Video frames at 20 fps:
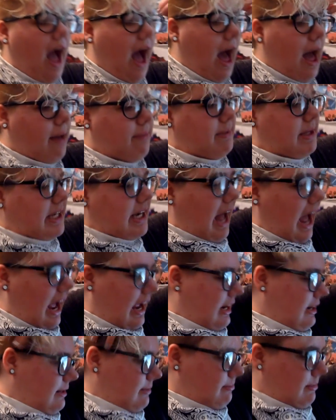I mean, I
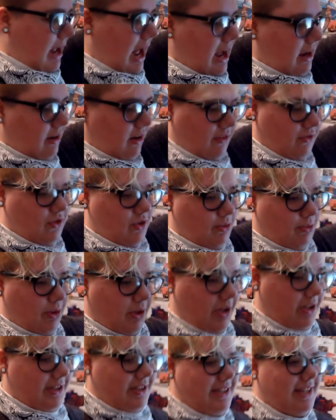am not
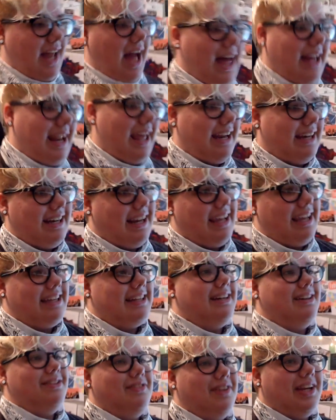comfortable not
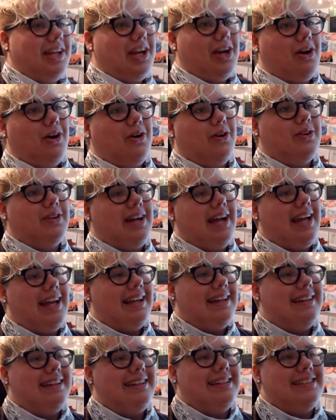editing a video,
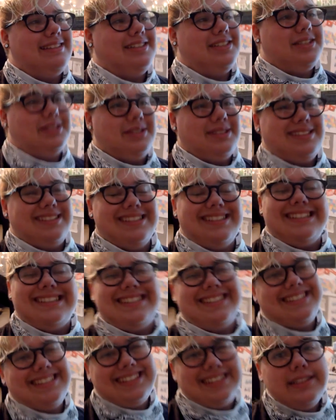and it,
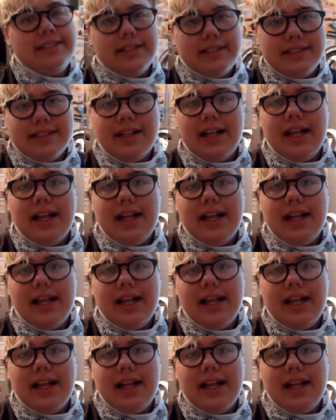uh,